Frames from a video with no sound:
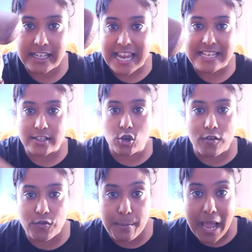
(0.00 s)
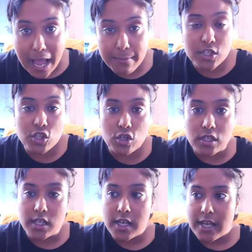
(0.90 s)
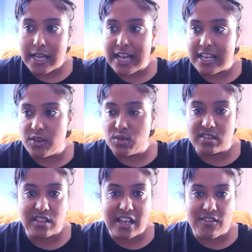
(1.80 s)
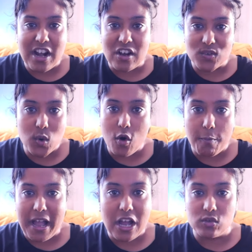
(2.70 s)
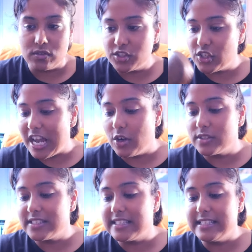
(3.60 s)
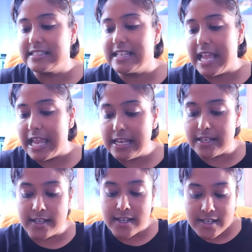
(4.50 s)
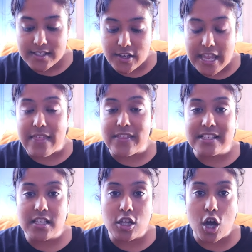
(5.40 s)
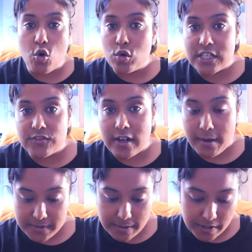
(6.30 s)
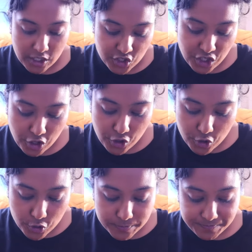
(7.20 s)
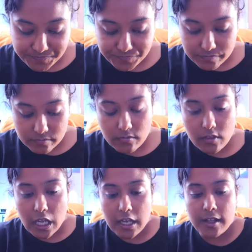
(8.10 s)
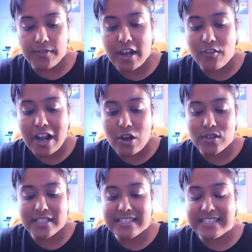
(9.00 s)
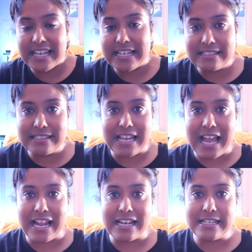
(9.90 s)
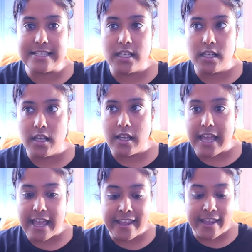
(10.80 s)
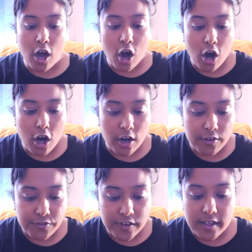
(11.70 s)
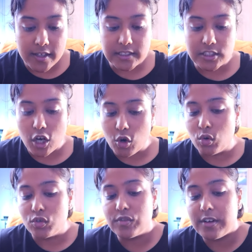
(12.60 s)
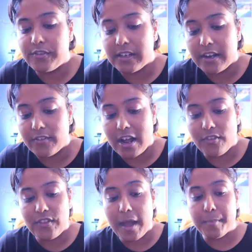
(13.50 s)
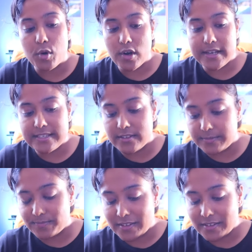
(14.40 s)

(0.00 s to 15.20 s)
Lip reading: case I got from Amazon, and it was like around £12 to house these in. So yeah, these are the oldest frames I'm going to show you, and they're around 6.5 years old, roughly around that price,